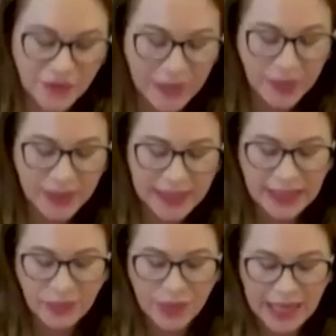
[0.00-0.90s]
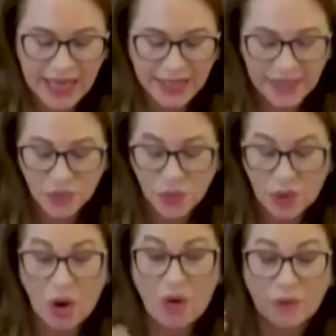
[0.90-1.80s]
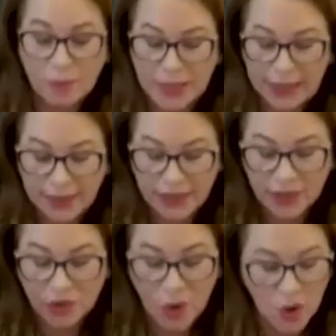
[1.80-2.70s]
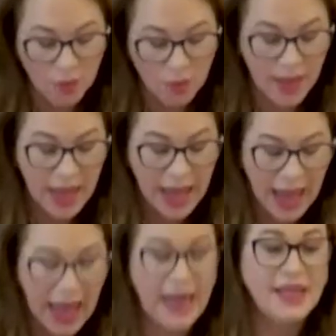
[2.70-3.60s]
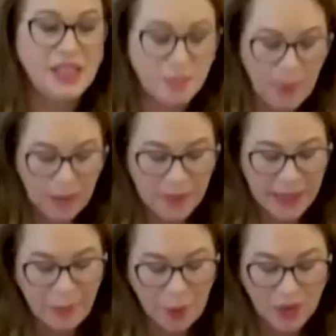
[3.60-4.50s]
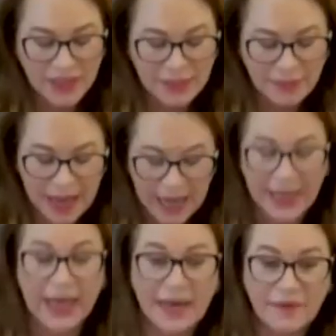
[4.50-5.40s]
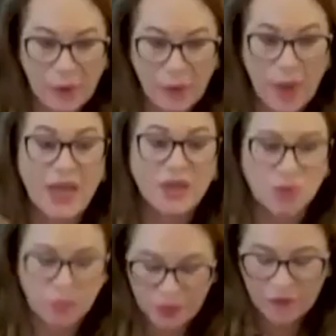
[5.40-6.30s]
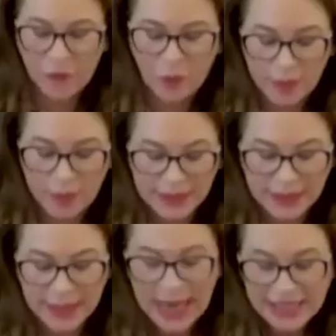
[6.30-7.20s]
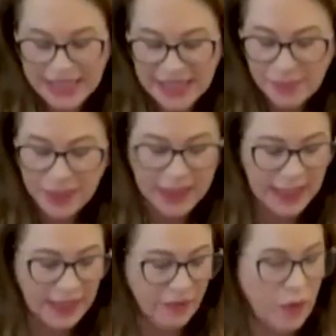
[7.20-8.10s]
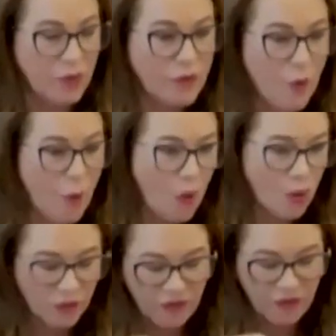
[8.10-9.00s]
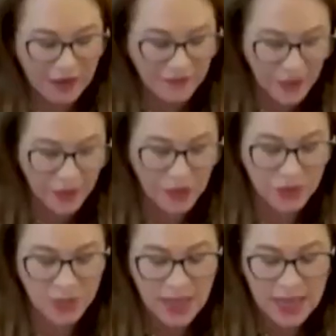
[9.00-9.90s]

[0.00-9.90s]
frequently related to a government's term and its public policy planning and evaluation performance, typically for 4 or 5 years,